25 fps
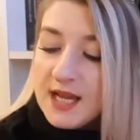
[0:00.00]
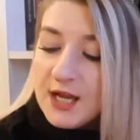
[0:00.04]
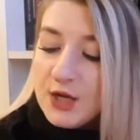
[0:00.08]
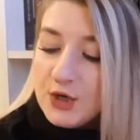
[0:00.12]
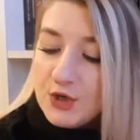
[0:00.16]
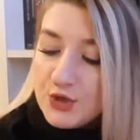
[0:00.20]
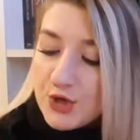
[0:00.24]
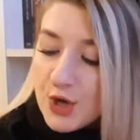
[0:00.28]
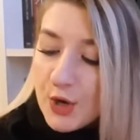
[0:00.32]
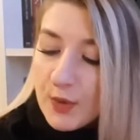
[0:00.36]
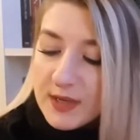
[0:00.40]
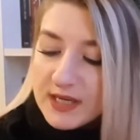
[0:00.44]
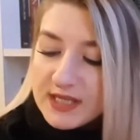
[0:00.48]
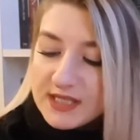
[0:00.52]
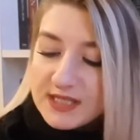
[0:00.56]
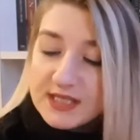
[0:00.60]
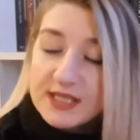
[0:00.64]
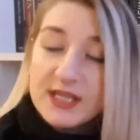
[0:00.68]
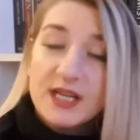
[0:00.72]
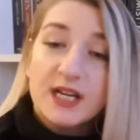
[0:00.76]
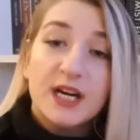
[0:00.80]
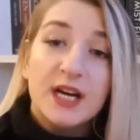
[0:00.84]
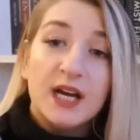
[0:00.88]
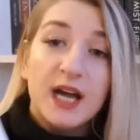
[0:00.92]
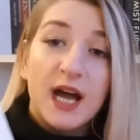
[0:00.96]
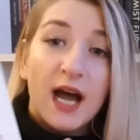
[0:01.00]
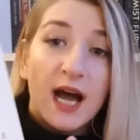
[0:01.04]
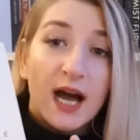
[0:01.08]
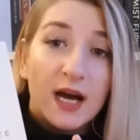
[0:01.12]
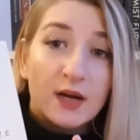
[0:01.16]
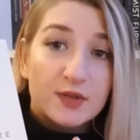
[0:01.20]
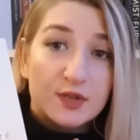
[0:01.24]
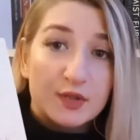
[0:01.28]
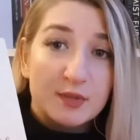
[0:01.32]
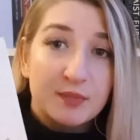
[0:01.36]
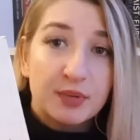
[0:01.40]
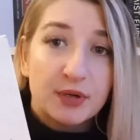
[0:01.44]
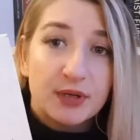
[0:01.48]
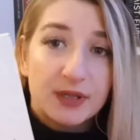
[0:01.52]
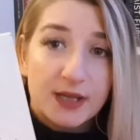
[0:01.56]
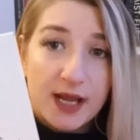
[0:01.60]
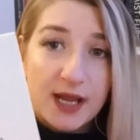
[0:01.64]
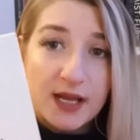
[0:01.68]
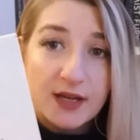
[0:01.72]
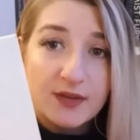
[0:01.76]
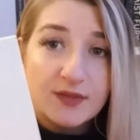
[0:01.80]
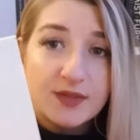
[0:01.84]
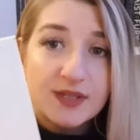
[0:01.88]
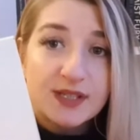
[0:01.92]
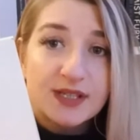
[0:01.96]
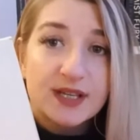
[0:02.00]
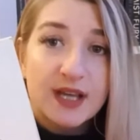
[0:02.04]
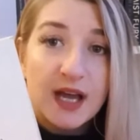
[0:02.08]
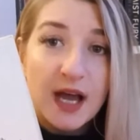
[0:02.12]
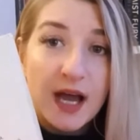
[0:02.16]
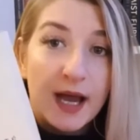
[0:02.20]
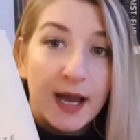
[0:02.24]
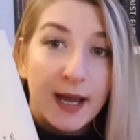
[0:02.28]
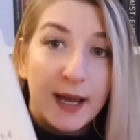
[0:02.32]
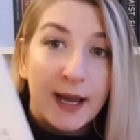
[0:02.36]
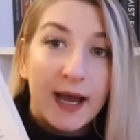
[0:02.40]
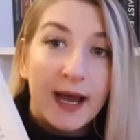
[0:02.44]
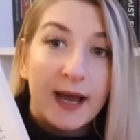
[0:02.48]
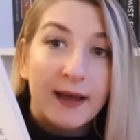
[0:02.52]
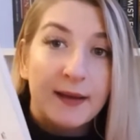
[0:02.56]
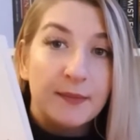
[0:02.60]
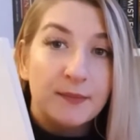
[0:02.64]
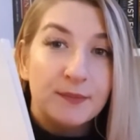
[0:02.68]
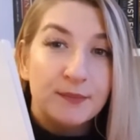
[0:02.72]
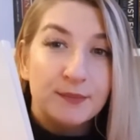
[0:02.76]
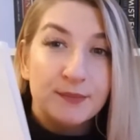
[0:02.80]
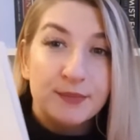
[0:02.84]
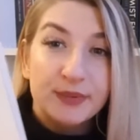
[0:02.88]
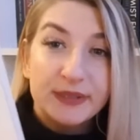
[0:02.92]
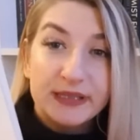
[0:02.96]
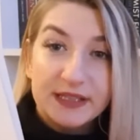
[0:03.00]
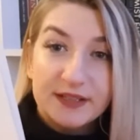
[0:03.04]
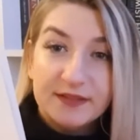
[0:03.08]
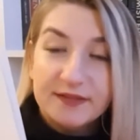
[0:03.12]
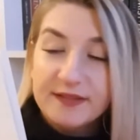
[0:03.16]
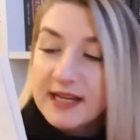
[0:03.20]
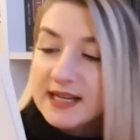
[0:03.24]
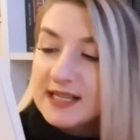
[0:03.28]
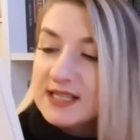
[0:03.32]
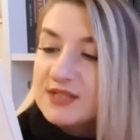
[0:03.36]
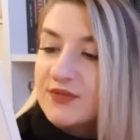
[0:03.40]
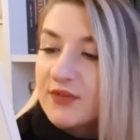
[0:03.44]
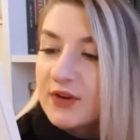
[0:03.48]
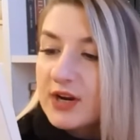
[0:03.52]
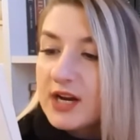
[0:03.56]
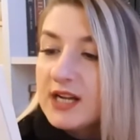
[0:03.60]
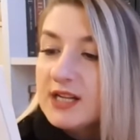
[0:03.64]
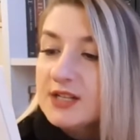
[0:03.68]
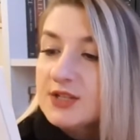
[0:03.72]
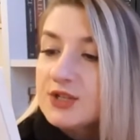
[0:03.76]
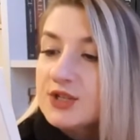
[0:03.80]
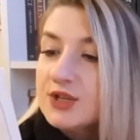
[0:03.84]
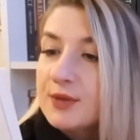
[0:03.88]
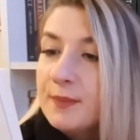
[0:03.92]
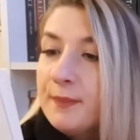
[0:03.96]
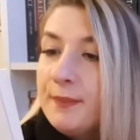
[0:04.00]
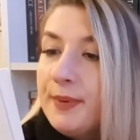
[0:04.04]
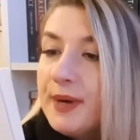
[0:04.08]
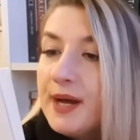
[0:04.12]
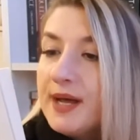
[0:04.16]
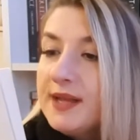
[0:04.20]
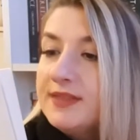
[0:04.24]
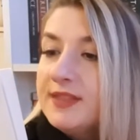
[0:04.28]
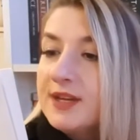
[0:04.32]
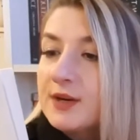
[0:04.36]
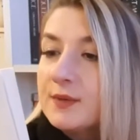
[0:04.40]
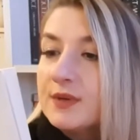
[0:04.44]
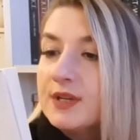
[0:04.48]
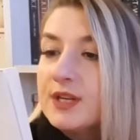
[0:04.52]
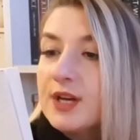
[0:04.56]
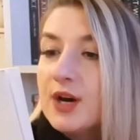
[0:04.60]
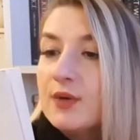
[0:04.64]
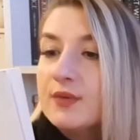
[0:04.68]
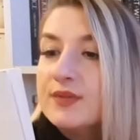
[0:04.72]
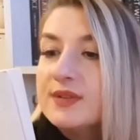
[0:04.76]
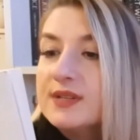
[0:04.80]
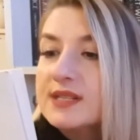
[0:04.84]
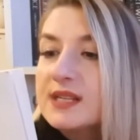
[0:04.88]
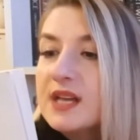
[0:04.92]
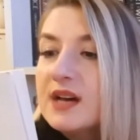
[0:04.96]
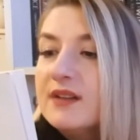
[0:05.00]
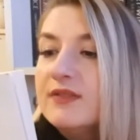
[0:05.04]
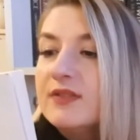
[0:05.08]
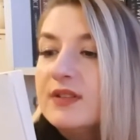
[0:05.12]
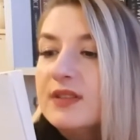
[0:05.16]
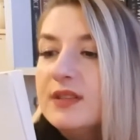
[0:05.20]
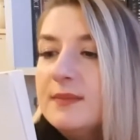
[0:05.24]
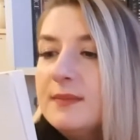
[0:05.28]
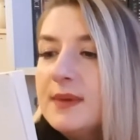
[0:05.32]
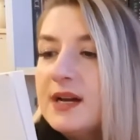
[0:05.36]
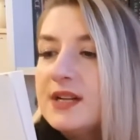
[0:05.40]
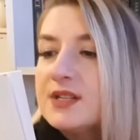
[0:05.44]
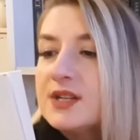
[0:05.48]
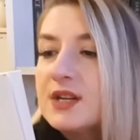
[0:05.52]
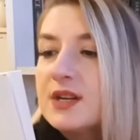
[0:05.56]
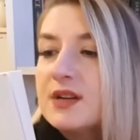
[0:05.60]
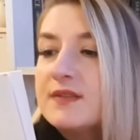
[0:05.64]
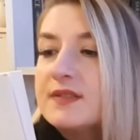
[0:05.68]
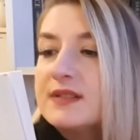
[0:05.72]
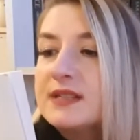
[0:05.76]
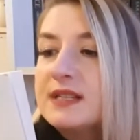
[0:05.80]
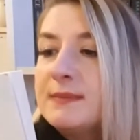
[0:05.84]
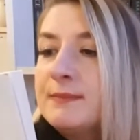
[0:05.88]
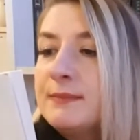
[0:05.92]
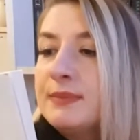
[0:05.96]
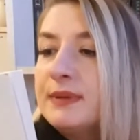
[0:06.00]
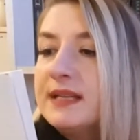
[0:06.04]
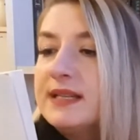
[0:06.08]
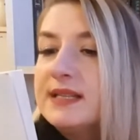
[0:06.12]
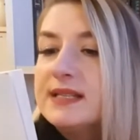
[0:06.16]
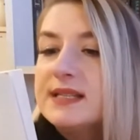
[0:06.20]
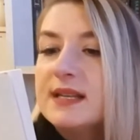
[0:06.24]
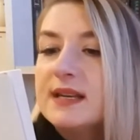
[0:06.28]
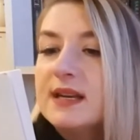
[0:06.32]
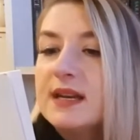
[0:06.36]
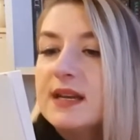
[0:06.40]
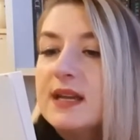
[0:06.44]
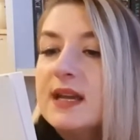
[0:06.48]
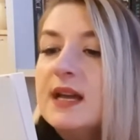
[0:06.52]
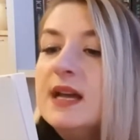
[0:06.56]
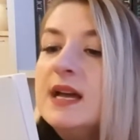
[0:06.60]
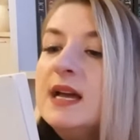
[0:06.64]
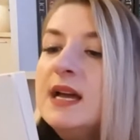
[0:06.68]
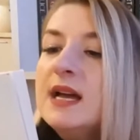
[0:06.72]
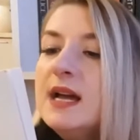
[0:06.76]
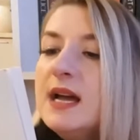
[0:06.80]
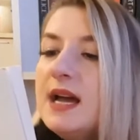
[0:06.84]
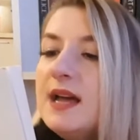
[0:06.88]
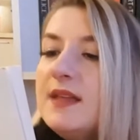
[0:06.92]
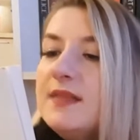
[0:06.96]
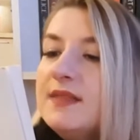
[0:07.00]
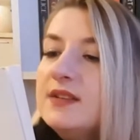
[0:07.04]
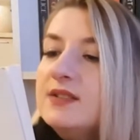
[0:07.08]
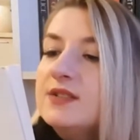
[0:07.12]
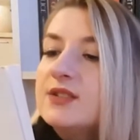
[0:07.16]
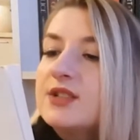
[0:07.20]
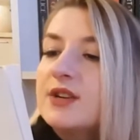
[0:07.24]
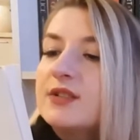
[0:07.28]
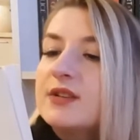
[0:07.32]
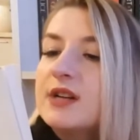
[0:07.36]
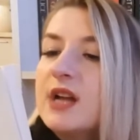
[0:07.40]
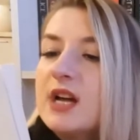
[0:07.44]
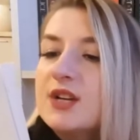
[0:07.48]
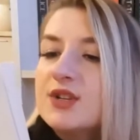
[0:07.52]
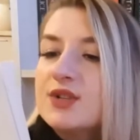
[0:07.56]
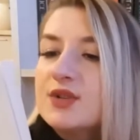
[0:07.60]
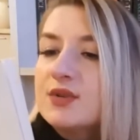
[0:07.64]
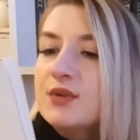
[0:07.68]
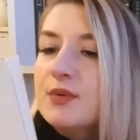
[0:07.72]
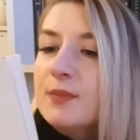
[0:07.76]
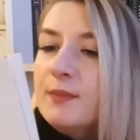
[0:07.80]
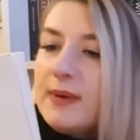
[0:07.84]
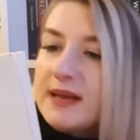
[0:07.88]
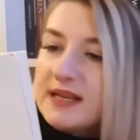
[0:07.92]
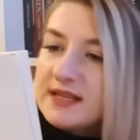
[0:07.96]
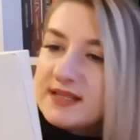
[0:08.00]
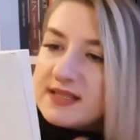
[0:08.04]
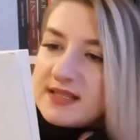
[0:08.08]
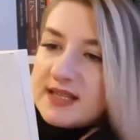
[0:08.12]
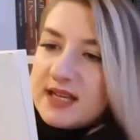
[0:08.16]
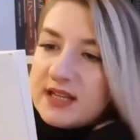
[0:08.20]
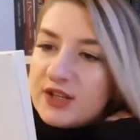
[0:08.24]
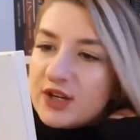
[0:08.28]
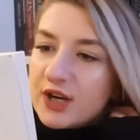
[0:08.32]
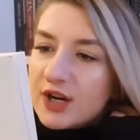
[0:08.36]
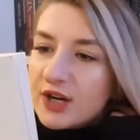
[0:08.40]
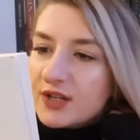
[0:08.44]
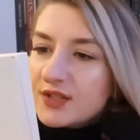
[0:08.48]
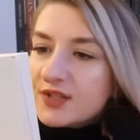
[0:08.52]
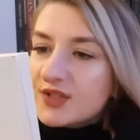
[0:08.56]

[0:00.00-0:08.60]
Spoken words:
No Idea How to Pronounce, I believe that's French, but there we go, Discover the Magic of Simplicity, and the international bestseller.